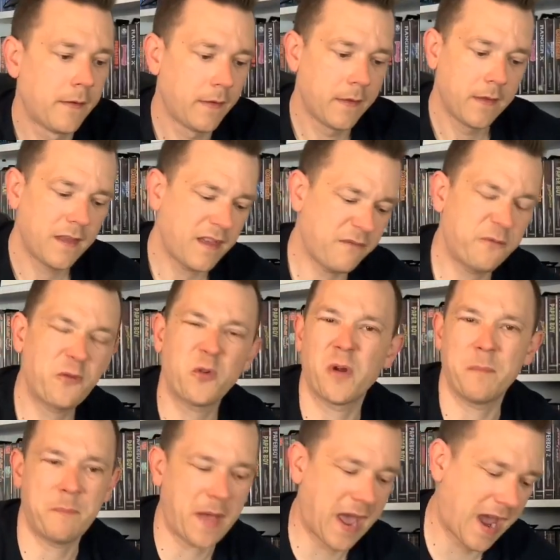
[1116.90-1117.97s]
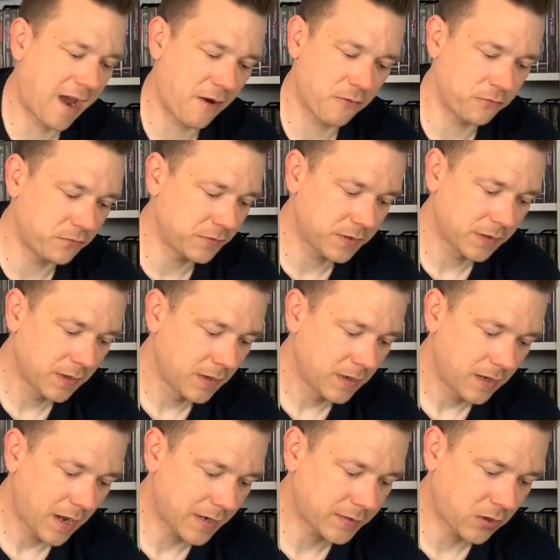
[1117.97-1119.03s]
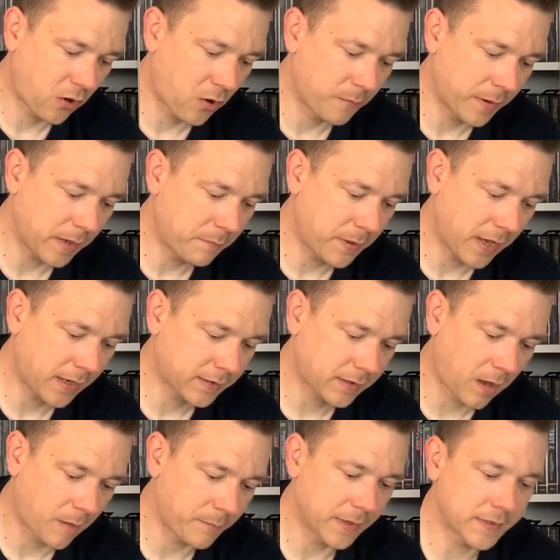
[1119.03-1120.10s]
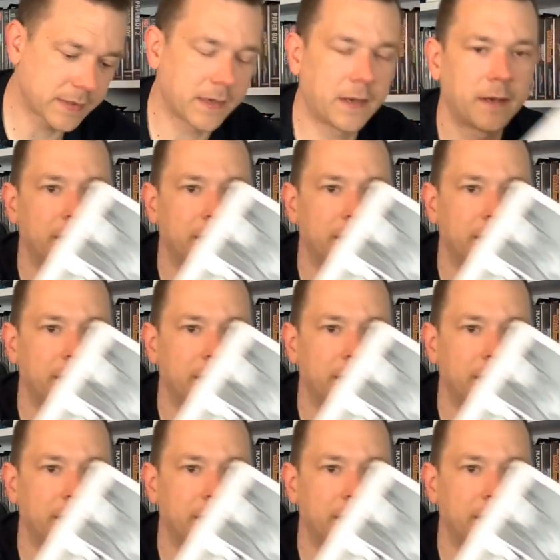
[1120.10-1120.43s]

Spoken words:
And for £1, that's got to be picked up, hasn't it?